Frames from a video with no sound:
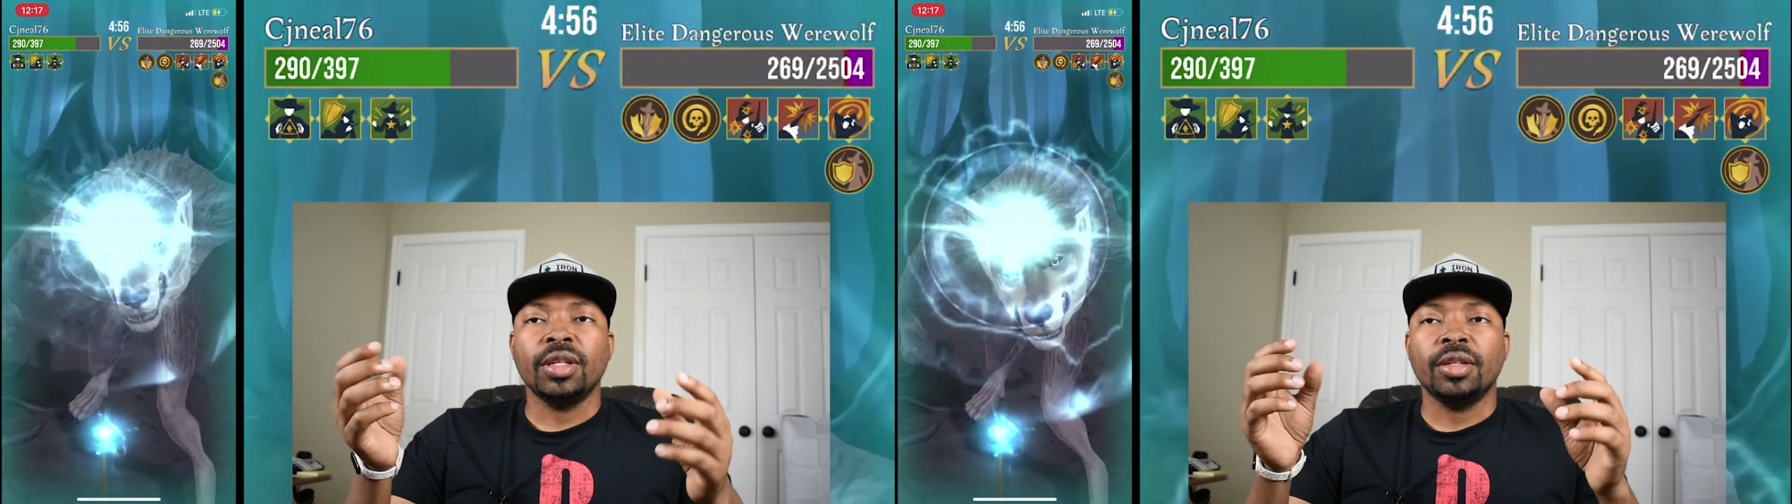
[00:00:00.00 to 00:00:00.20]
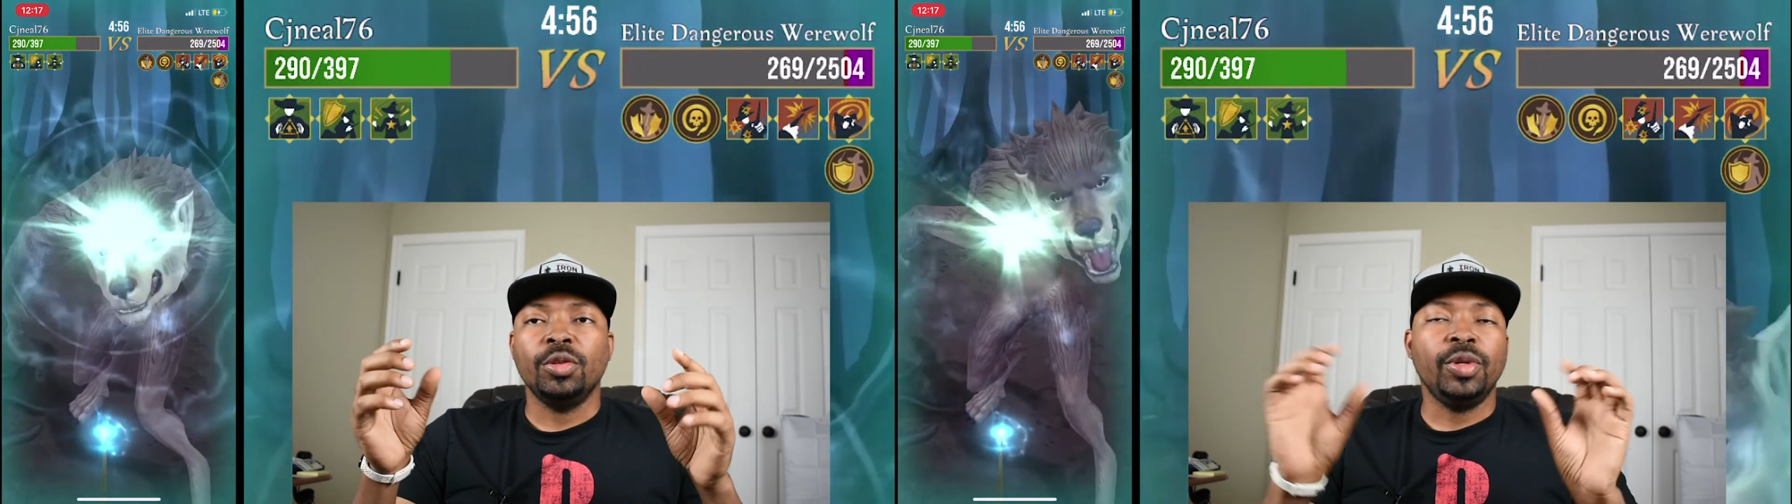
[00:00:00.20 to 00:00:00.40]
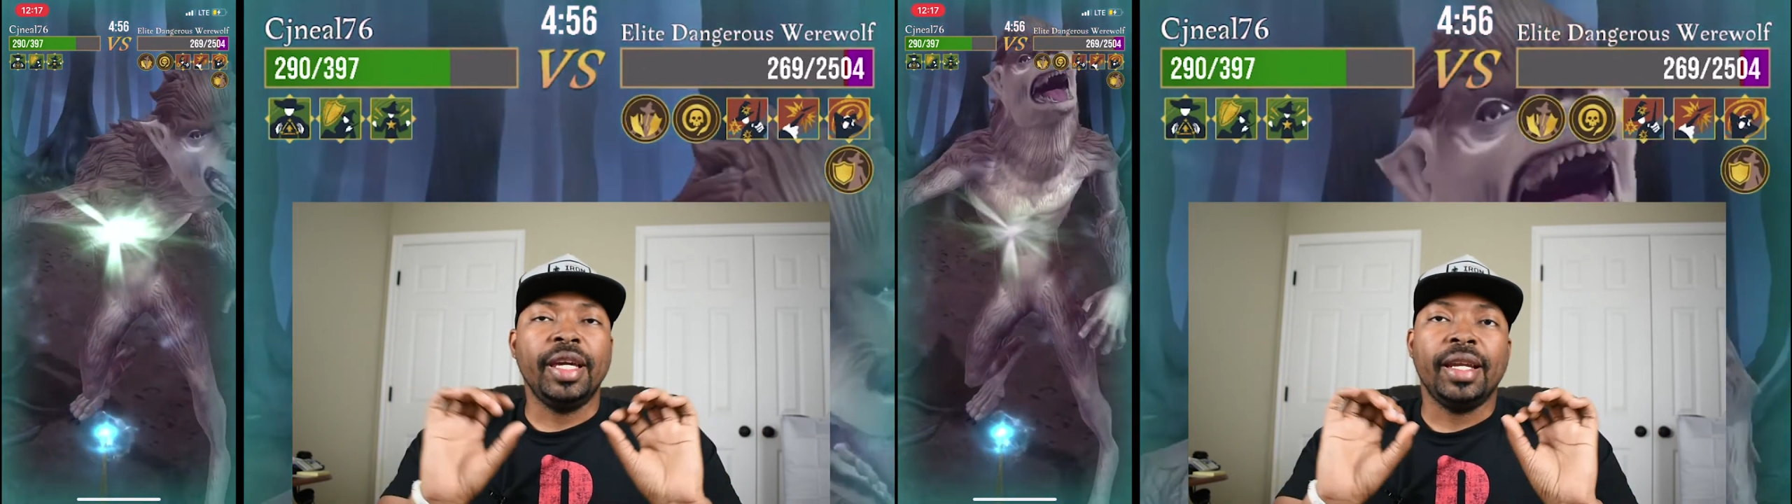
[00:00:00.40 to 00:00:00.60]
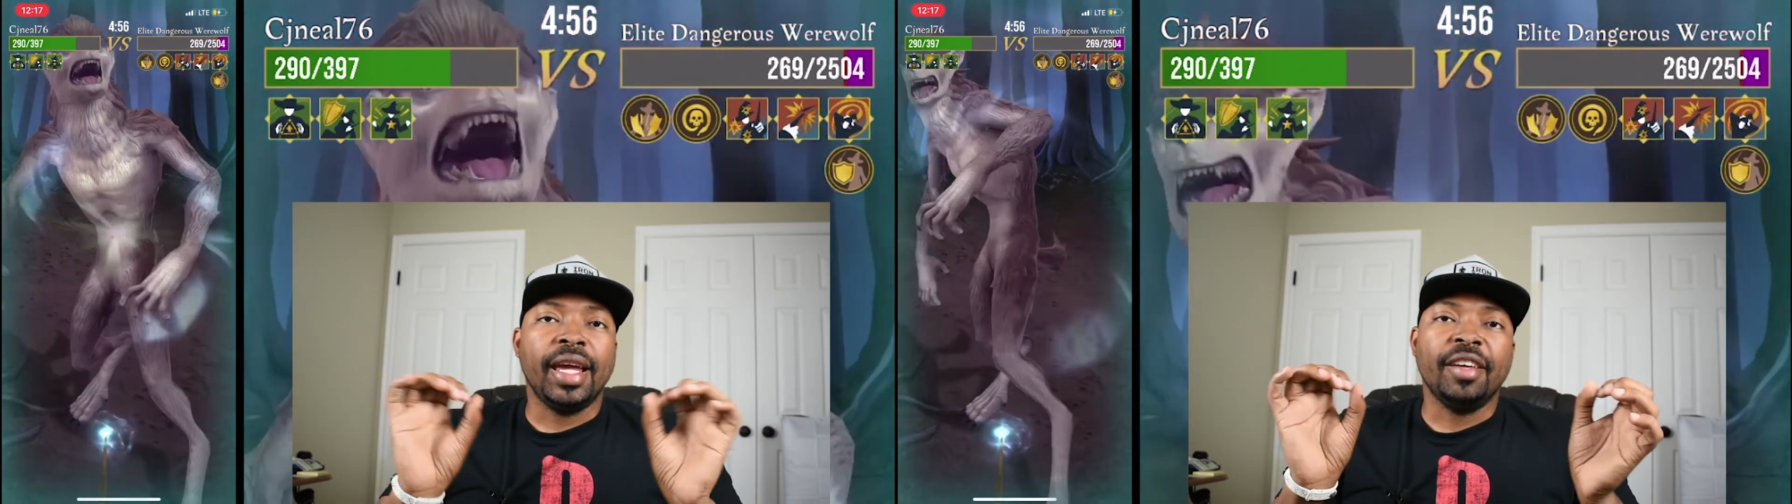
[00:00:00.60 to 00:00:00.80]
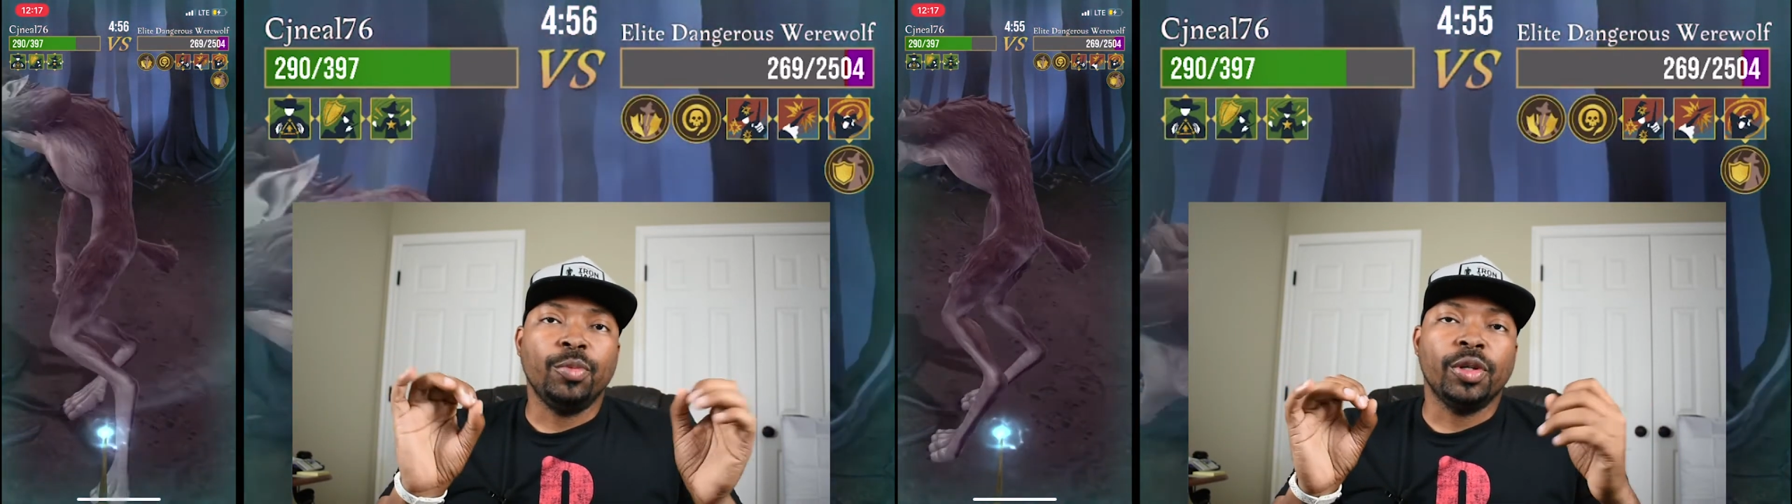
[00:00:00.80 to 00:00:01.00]
You can't
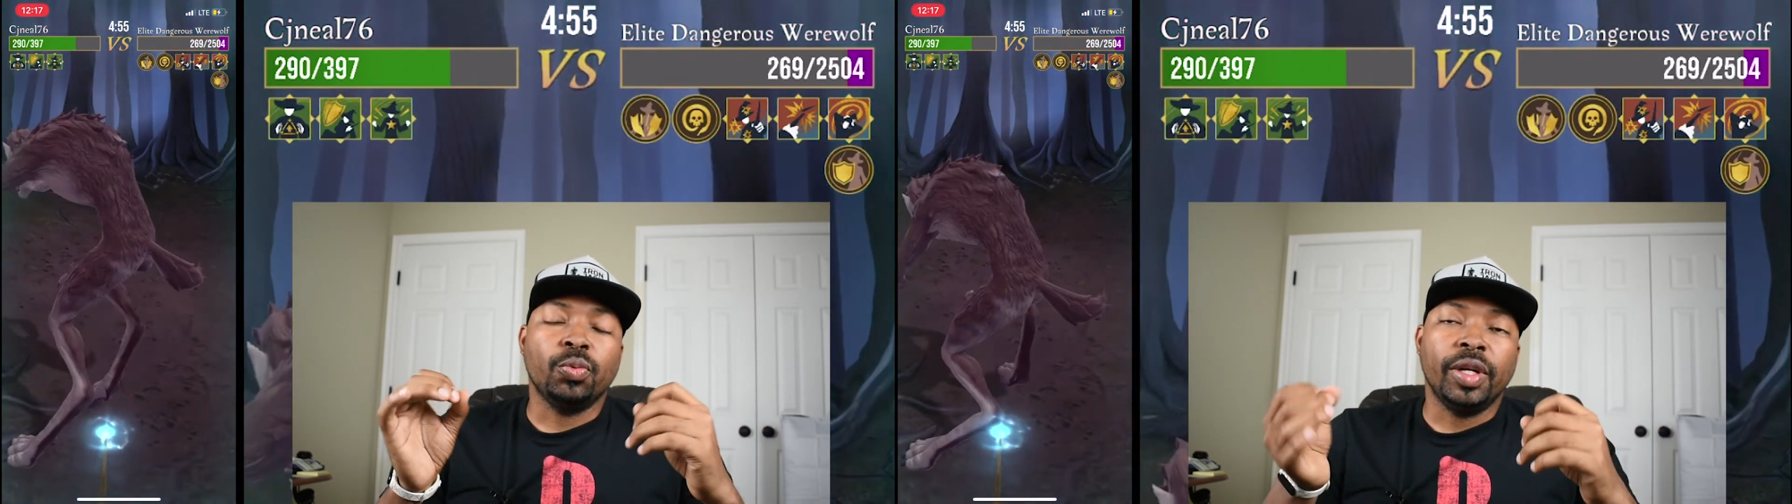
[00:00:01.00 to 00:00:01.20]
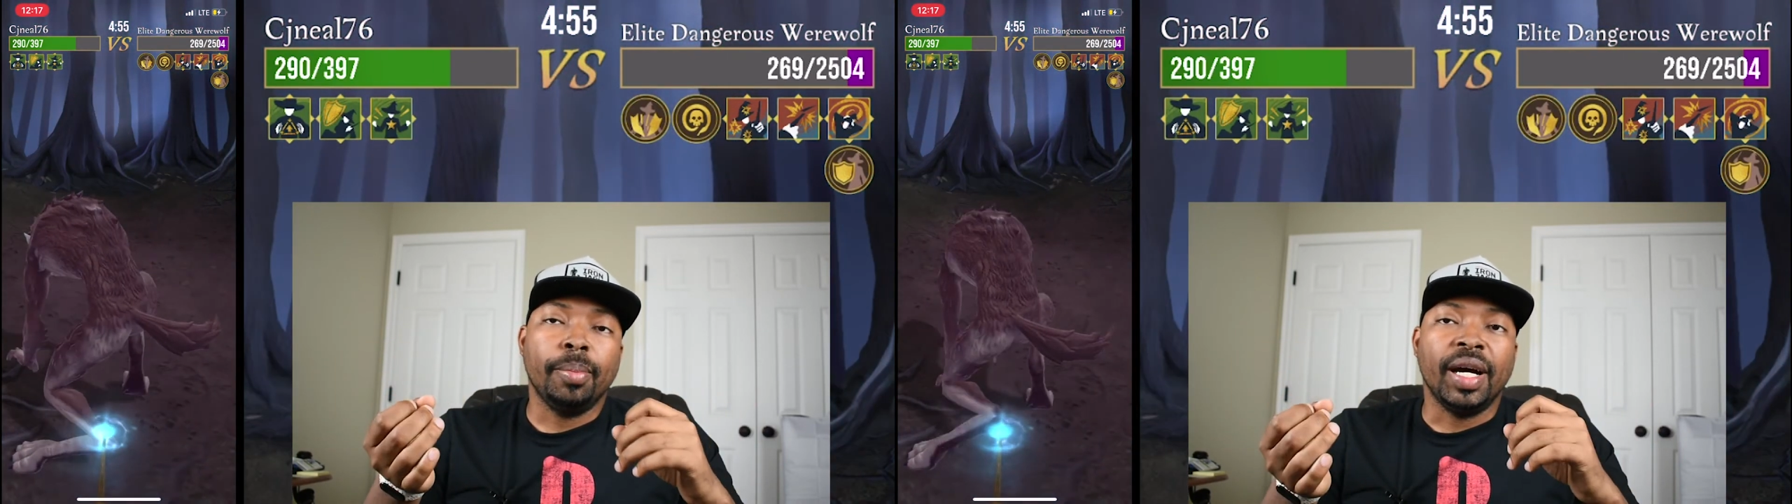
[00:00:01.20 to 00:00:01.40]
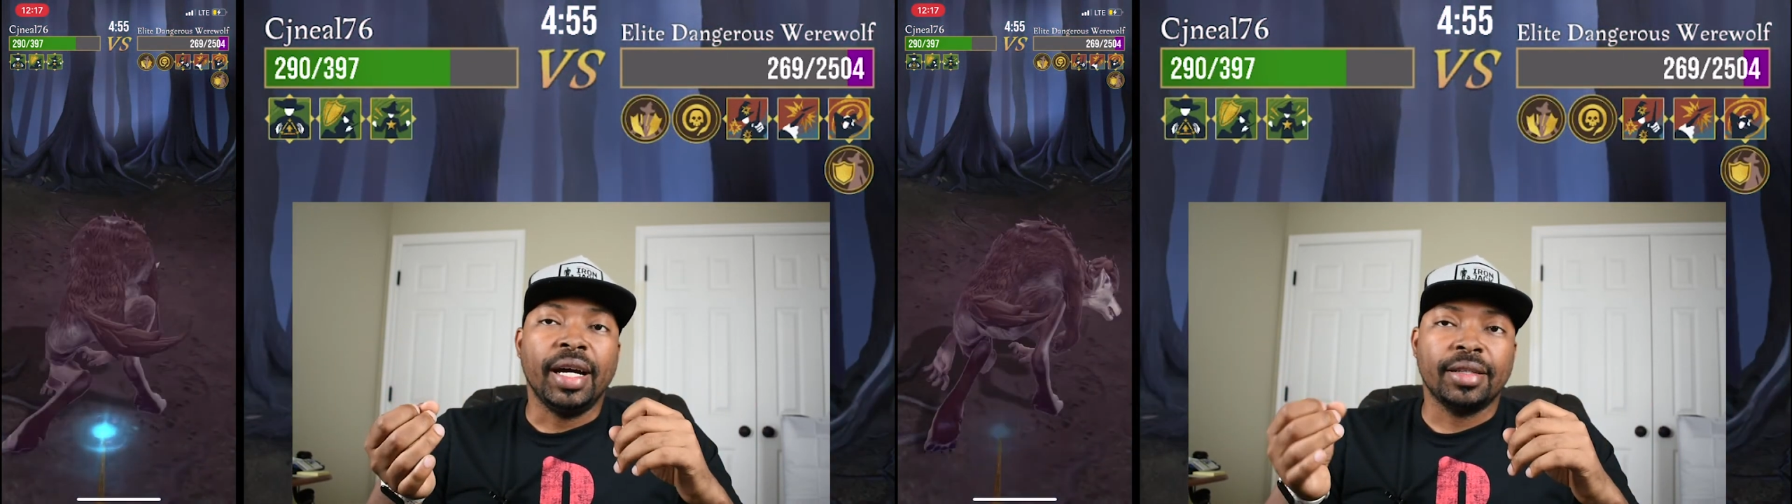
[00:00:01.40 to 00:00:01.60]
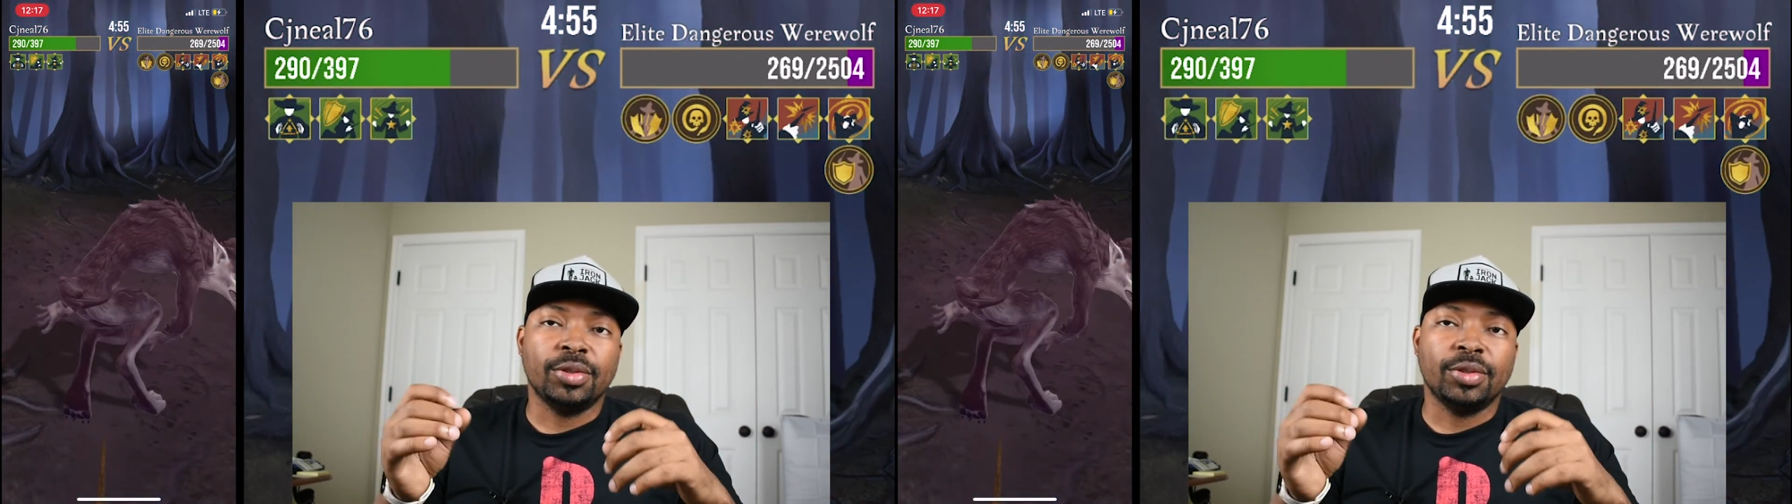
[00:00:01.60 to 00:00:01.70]
have more than one box,